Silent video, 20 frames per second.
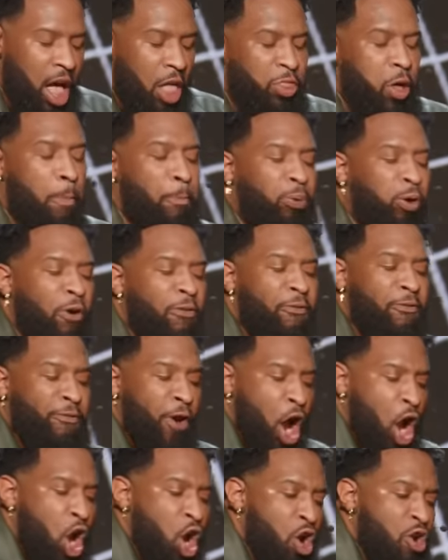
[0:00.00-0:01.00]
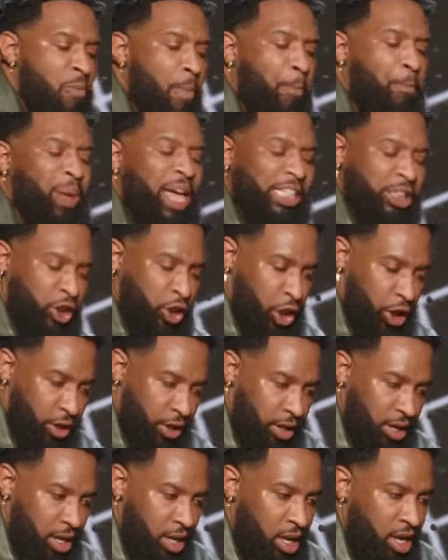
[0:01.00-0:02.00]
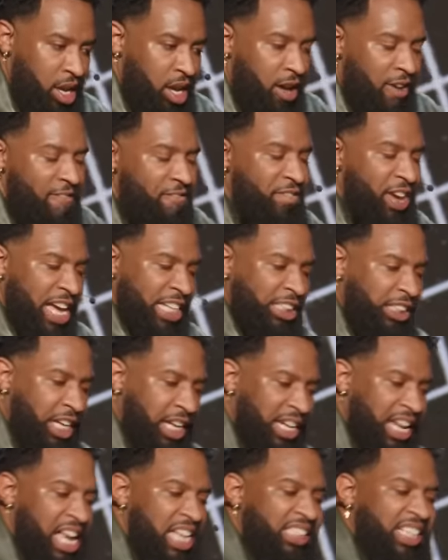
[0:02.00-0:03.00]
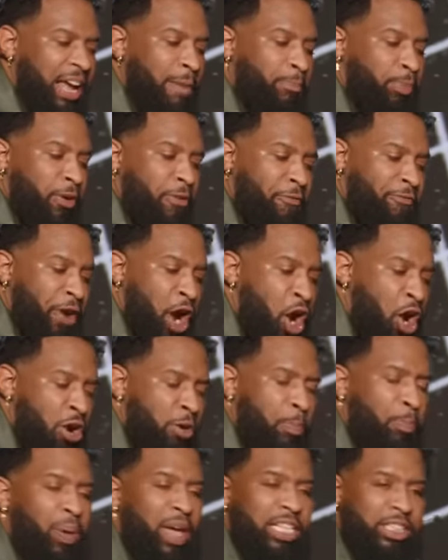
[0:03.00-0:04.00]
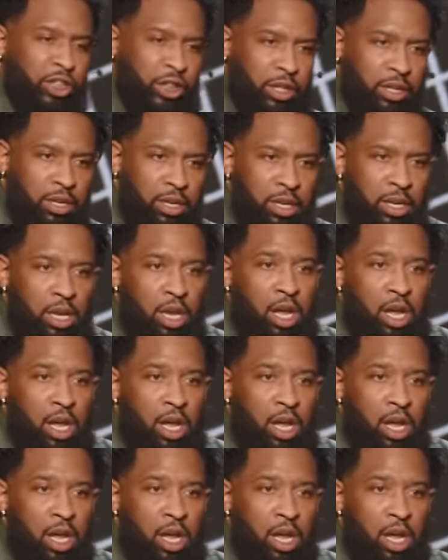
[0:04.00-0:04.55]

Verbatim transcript: The preferred picture, vision is a preferred picture